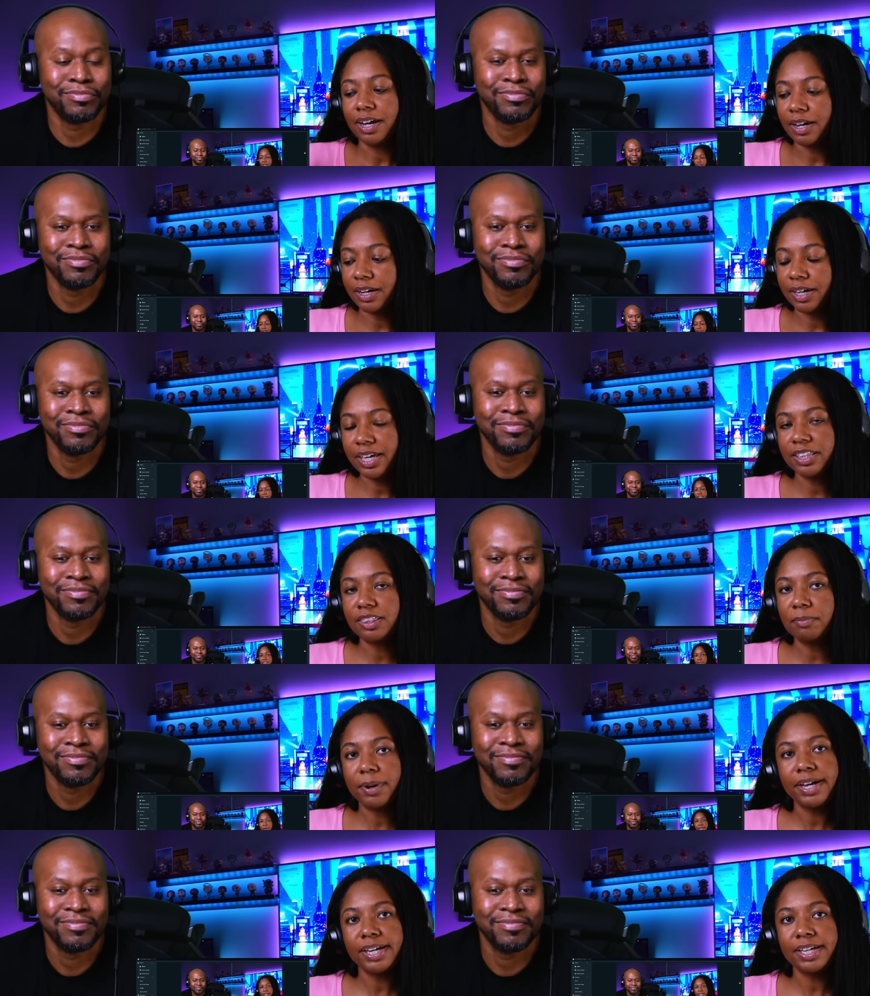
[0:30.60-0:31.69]
Speaker 1: uh, hit the
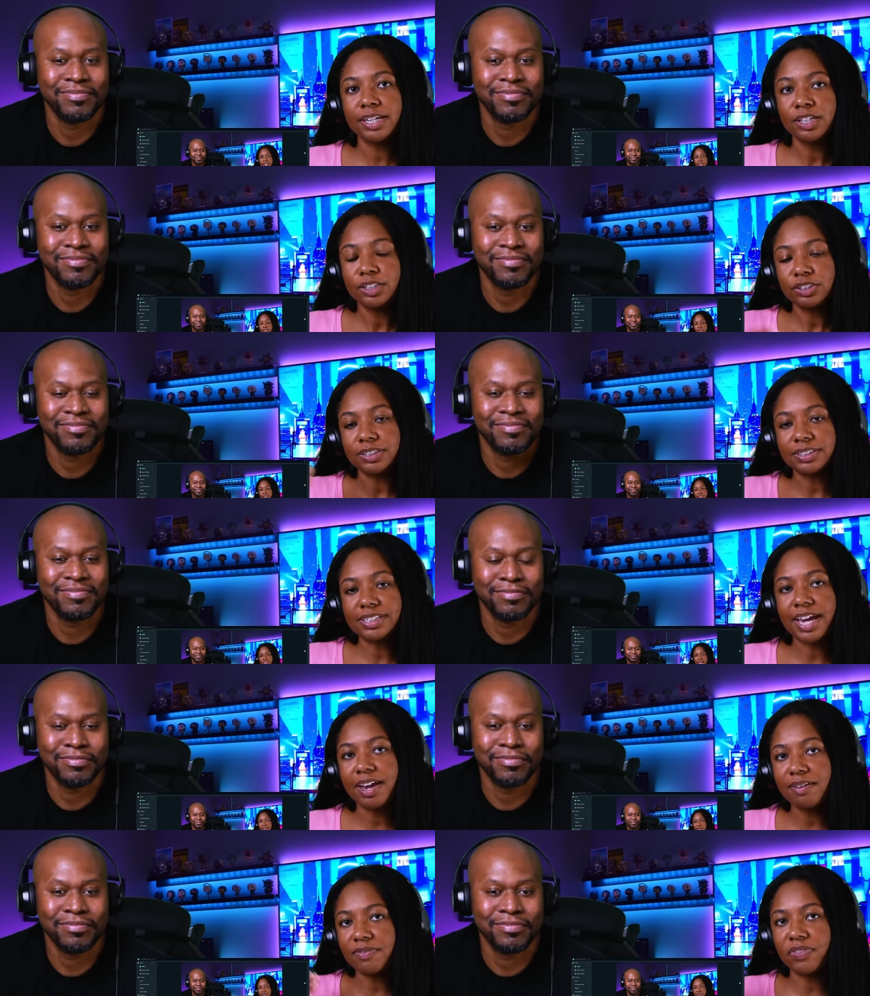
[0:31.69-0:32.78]
button to
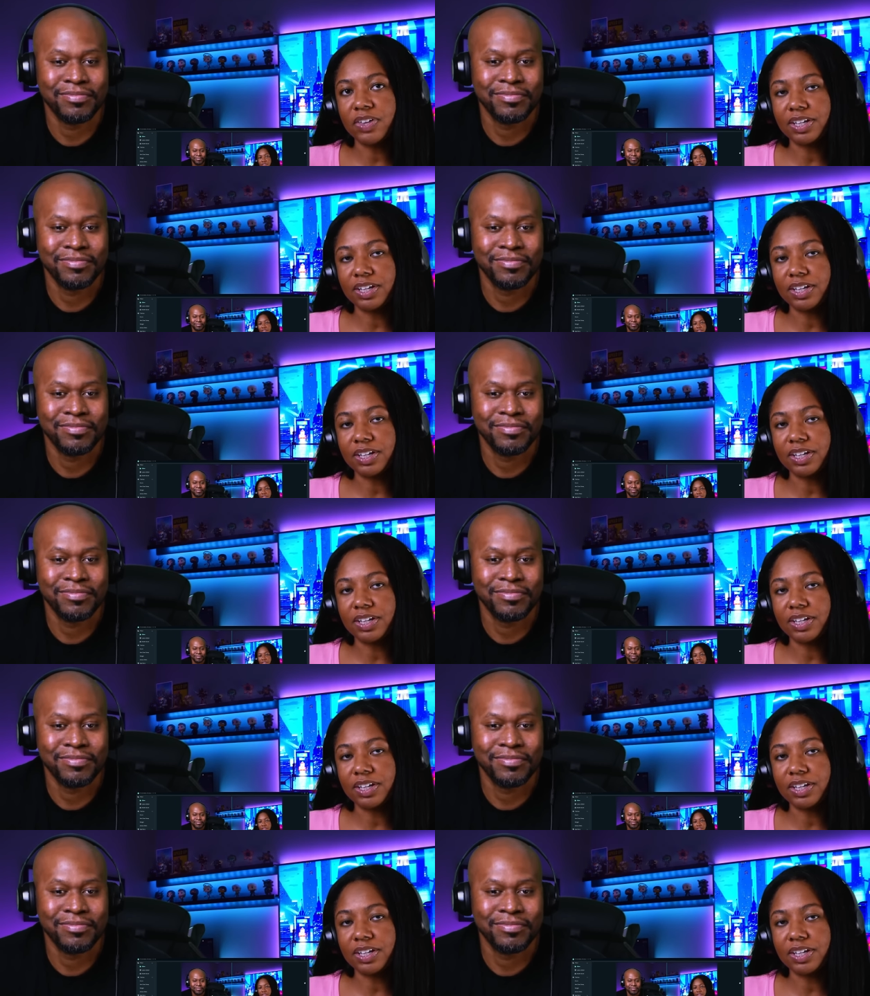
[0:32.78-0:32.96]
save